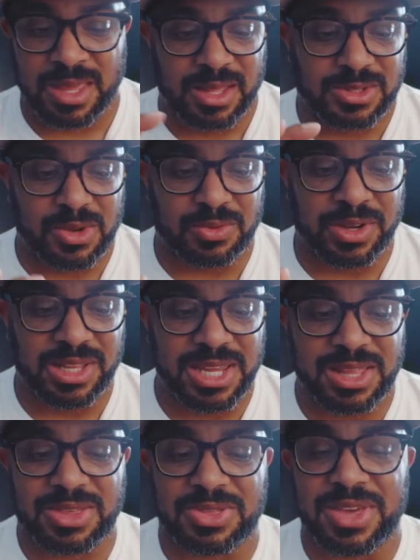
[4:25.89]
so
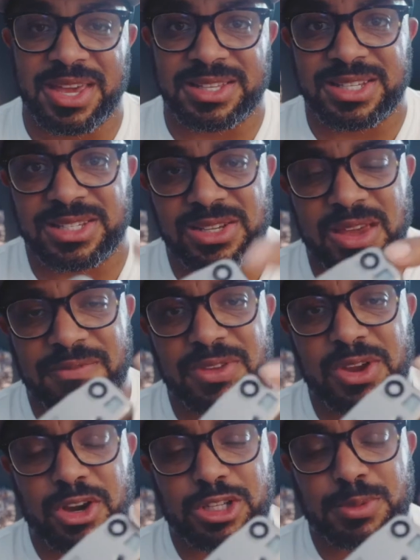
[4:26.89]
really, the thing is this: you have the,
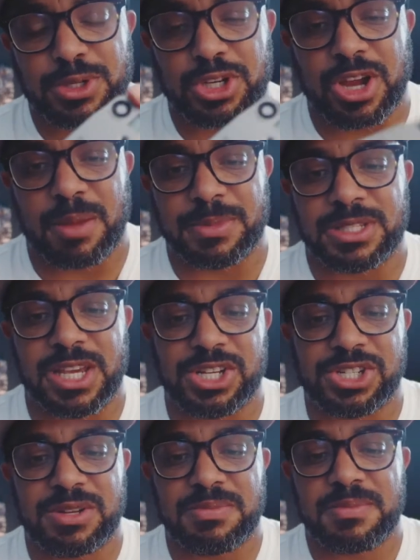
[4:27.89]
your exposure
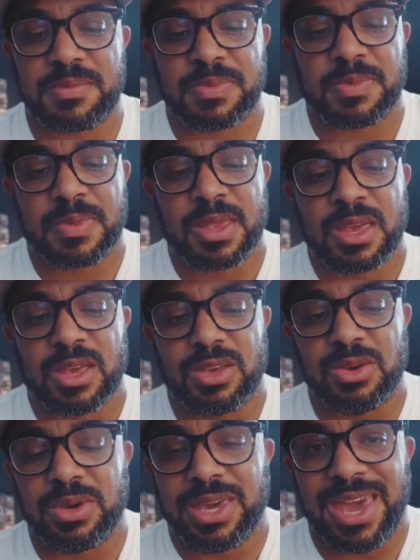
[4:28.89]
compensation.
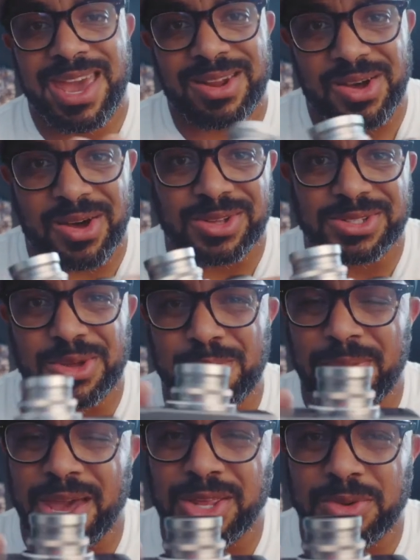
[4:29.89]
You can also
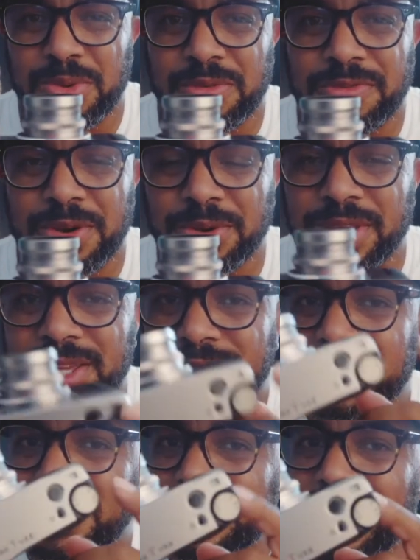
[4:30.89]
manual
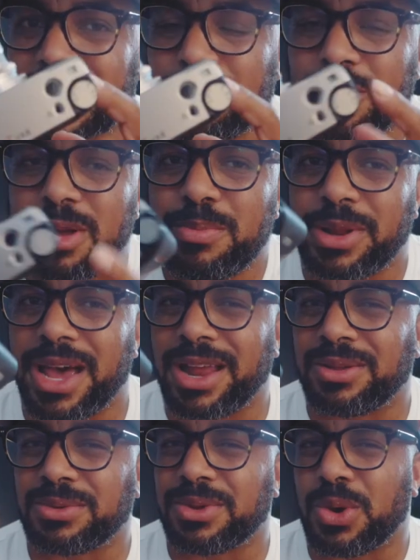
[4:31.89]
focus this camera, but I
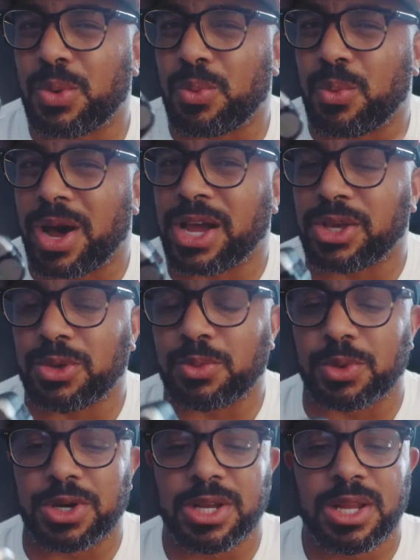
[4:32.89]
don't know why you
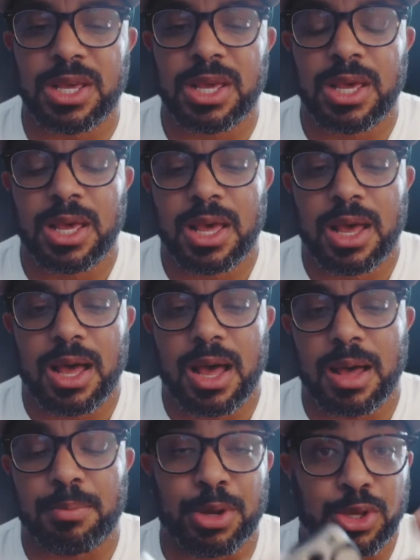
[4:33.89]
would.
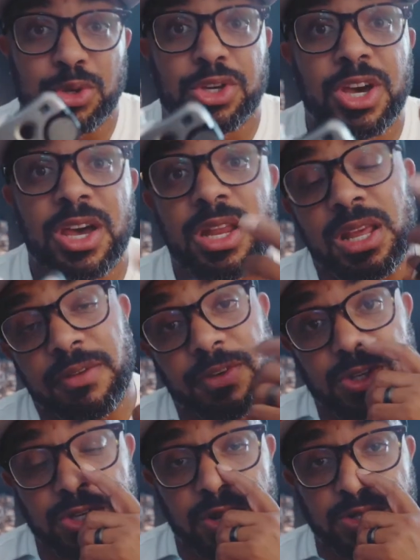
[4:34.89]
But you could if
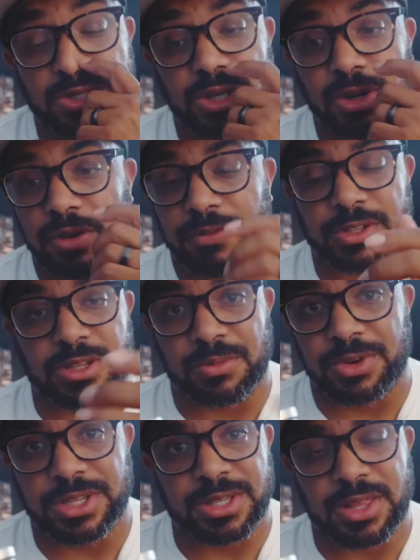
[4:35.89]
you chose to. If for
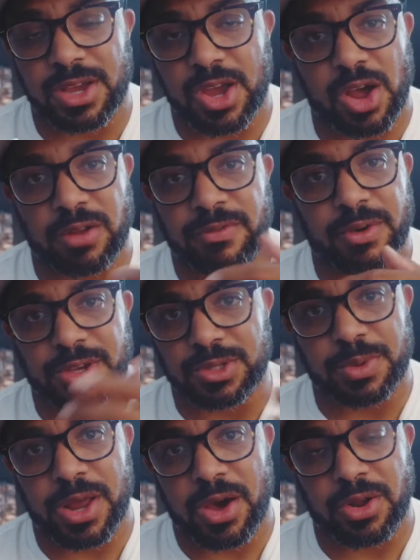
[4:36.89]
some reason the autofocus
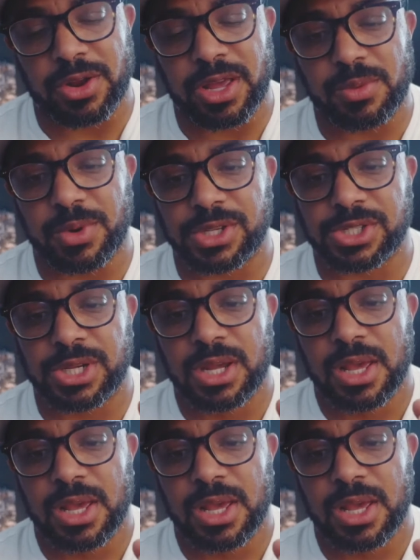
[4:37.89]
went out on it, which